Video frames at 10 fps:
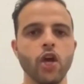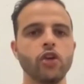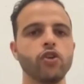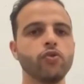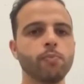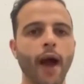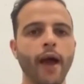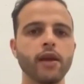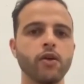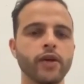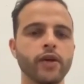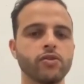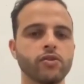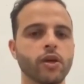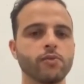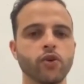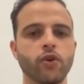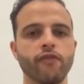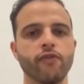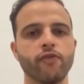you might look into some sort
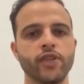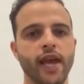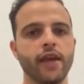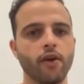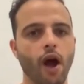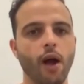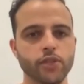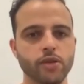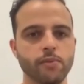of a retainer option,